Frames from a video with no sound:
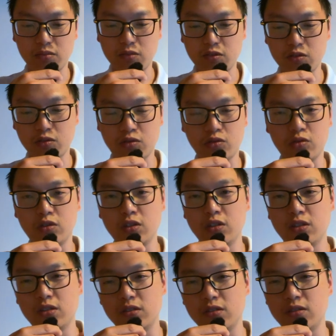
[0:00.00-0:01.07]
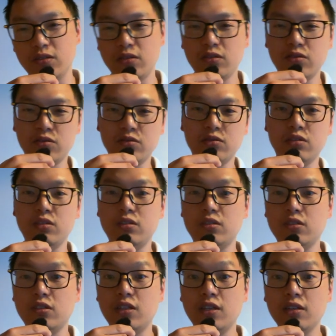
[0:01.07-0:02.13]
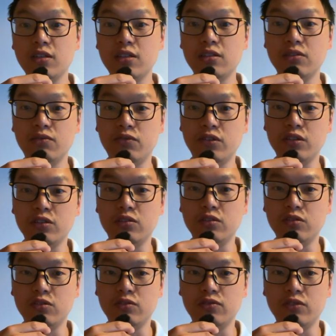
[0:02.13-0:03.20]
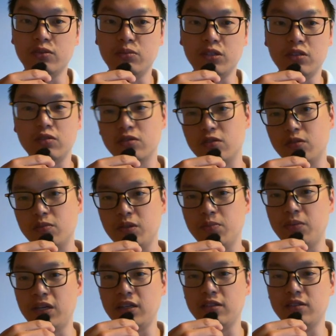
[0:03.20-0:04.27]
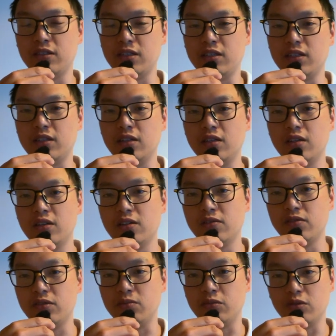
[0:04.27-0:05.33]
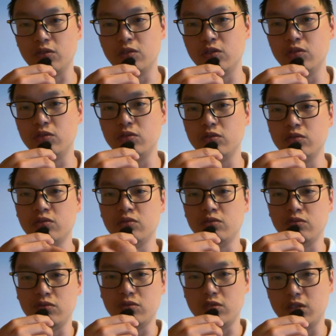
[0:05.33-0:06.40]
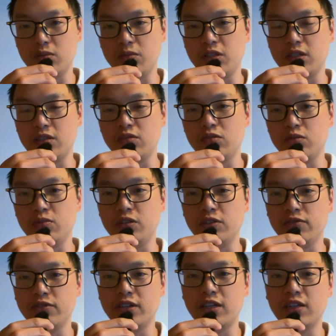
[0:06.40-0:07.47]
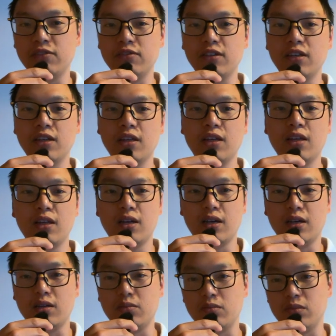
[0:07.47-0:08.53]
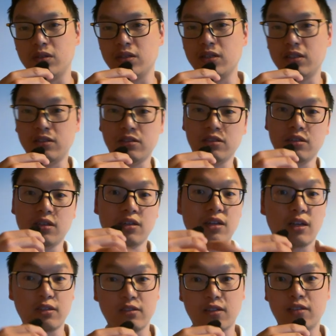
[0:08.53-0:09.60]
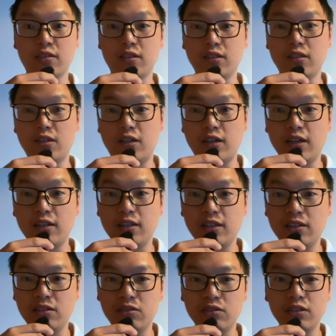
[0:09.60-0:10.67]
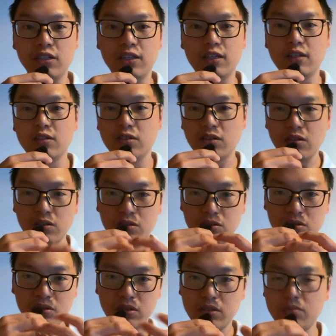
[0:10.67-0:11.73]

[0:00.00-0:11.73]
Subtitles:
So that kind of avoids you from just copy pasting from your code to Gemini 2.5. I can just access it directly locally or